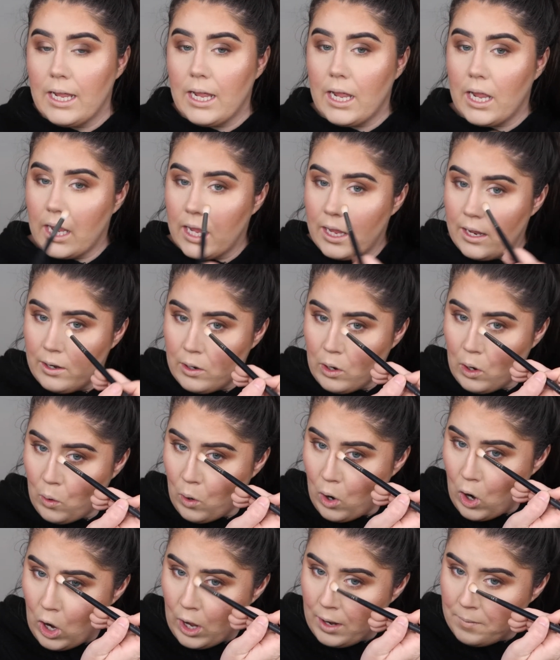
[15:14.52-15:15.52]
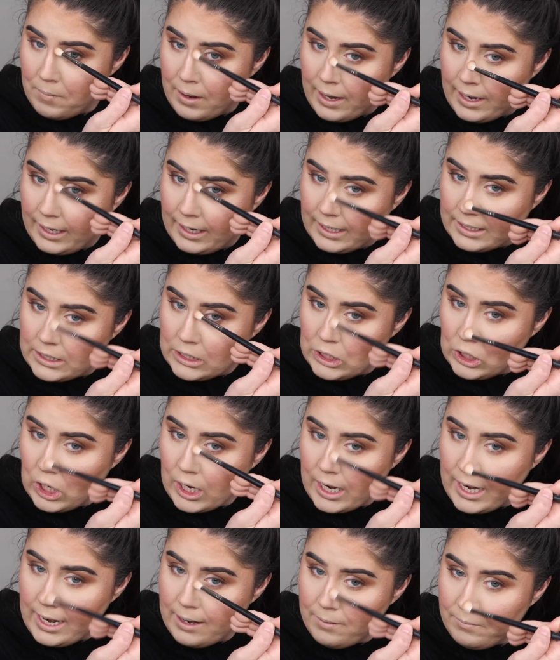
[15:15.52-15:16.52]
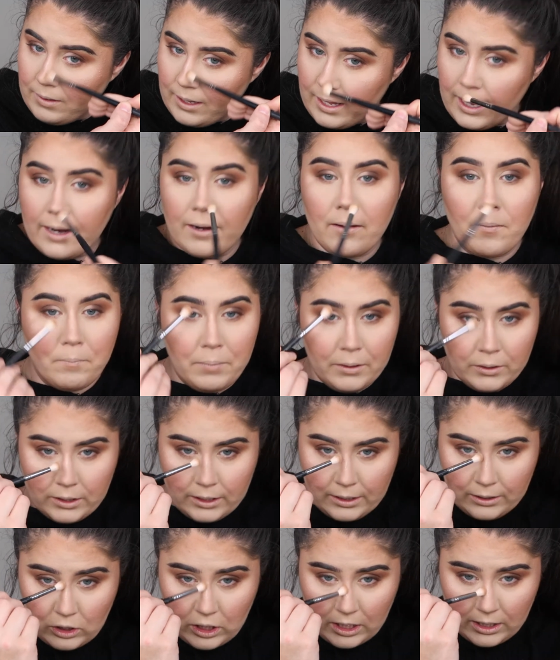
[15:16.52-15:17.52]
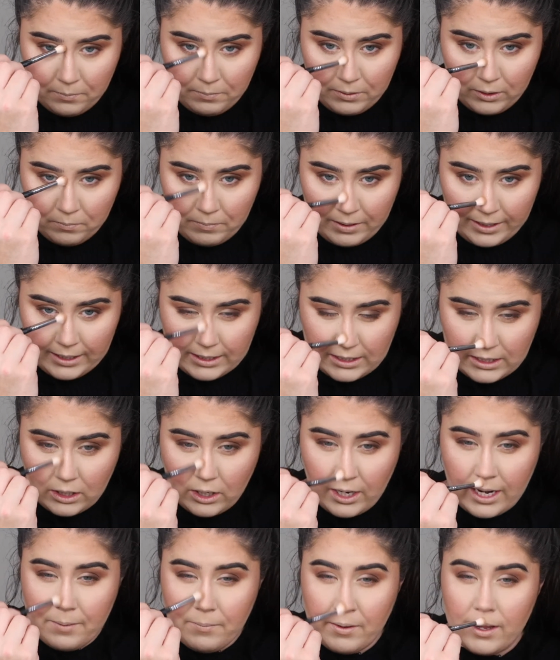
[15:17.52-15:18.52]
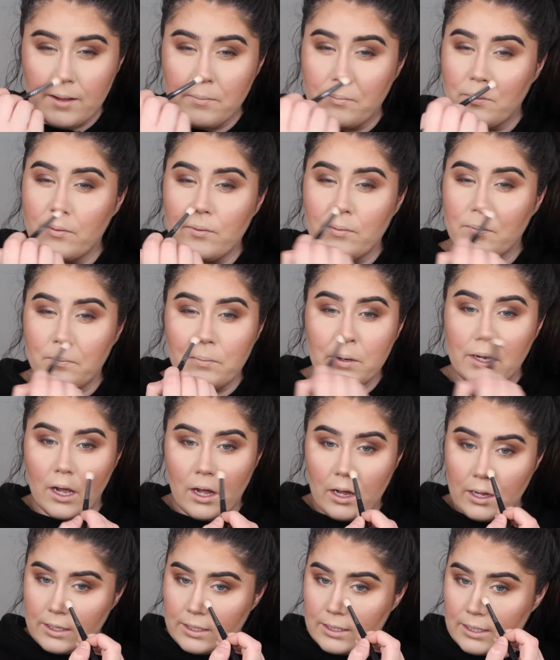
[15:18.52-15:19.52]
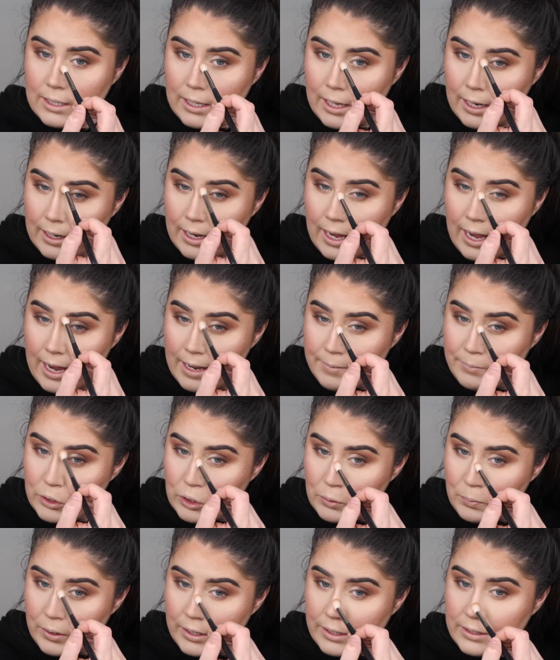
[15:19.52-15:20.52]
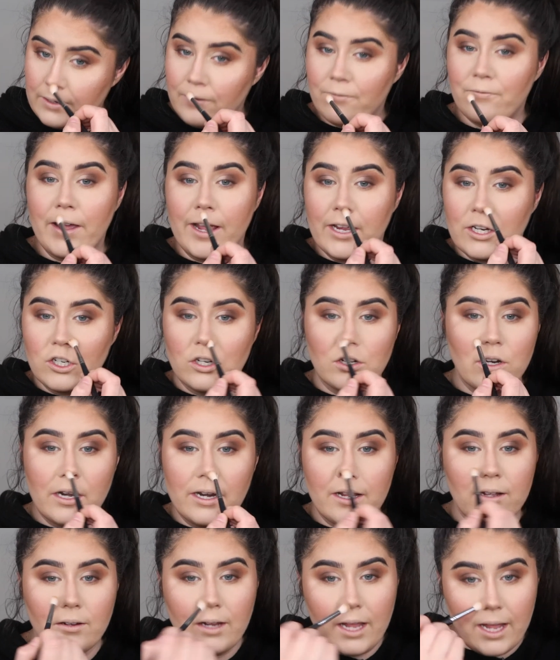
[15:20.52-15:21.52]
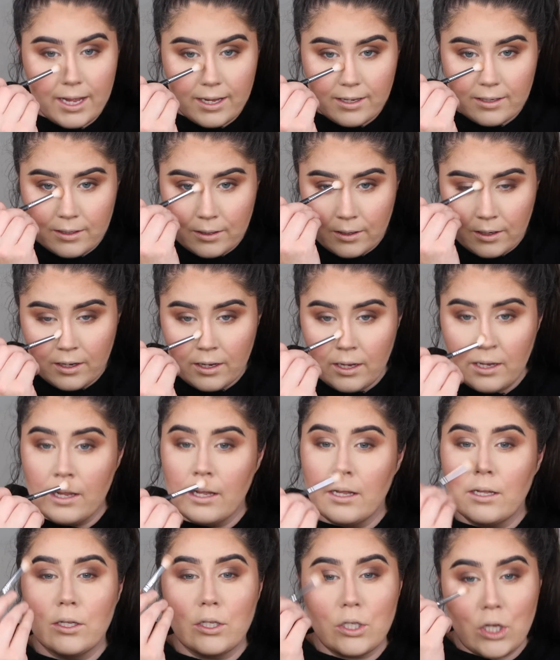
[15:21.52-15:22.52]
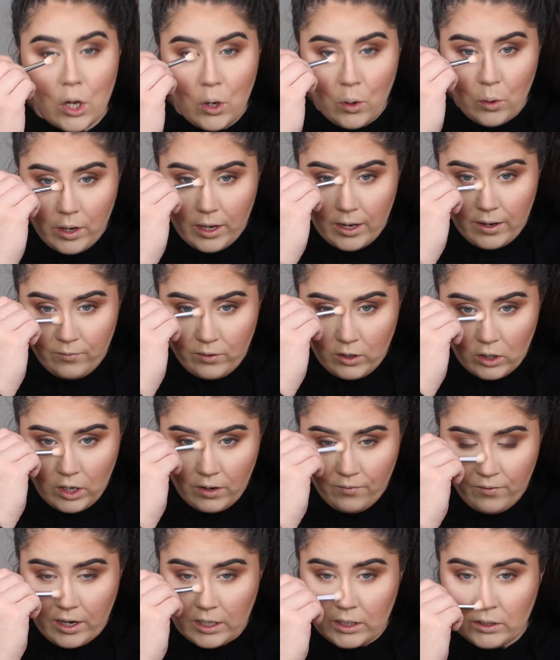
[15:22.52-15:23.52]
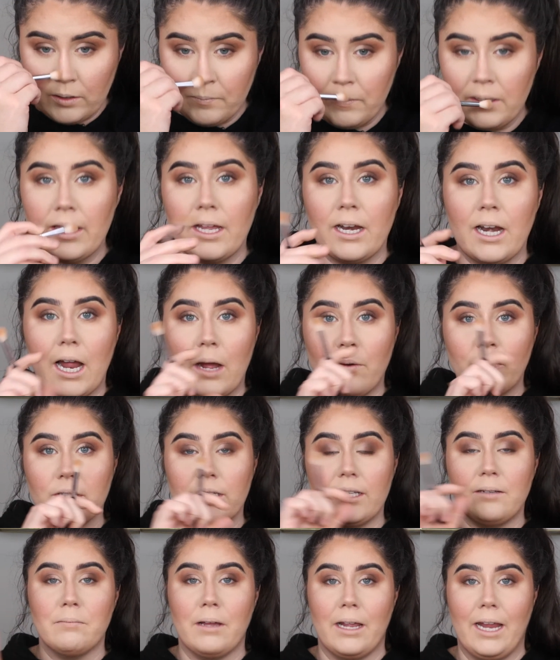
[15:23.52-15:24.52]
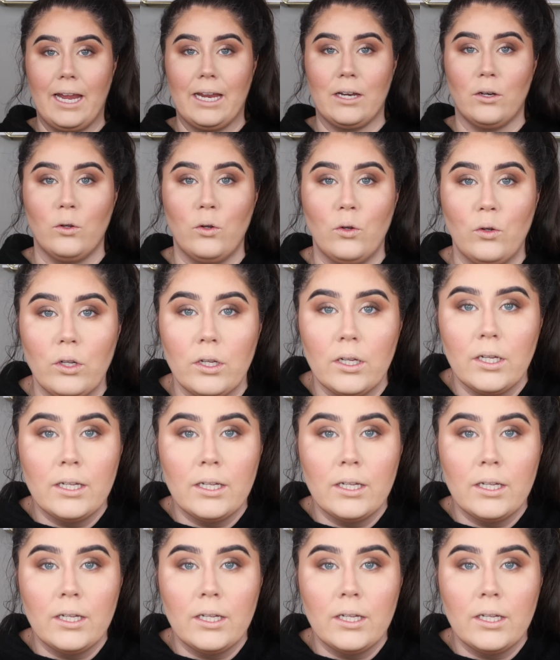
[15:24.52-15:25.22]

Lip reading: in on my Instagram, like trying to build my Instagram up, because like I'm super into fashion right now, guys. So if you're not following me there, I will leave my handle,